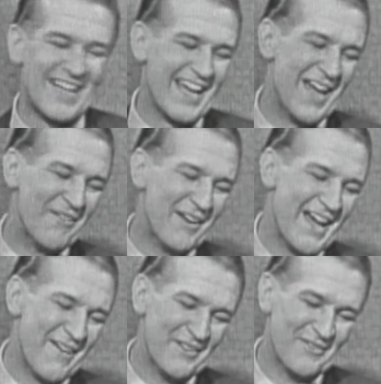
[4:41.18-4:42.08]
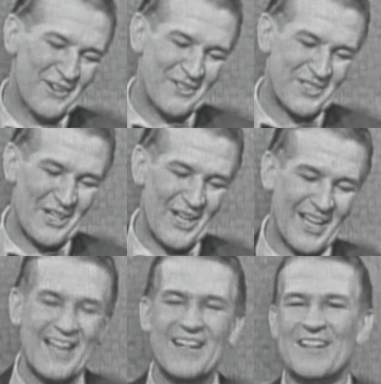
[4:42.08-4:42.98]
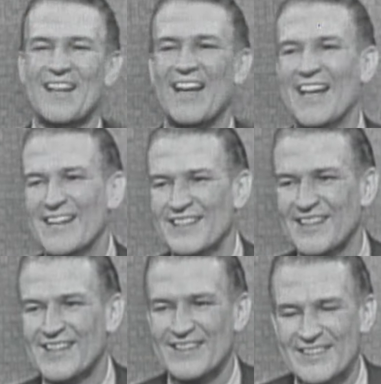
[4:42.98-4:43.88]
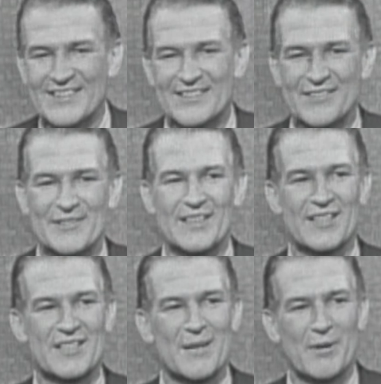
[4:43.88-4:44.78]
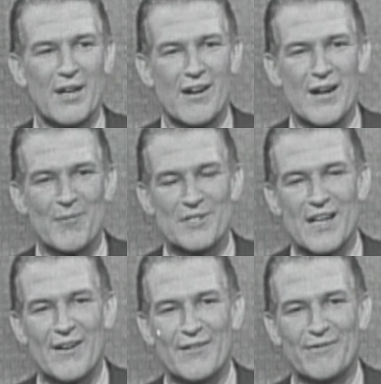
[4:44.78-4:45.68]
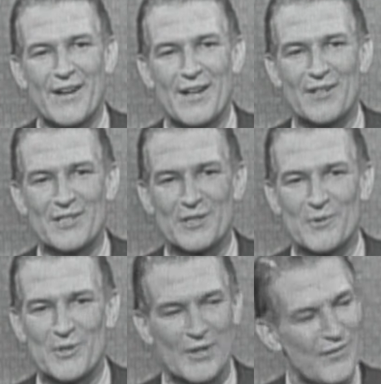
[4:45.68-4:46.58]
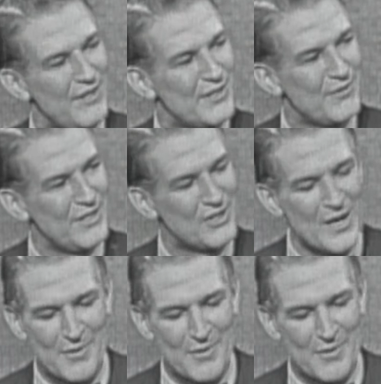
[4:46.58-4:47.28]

again, we have the votes all in, and we'll assemble our arms now and find out just which one of these three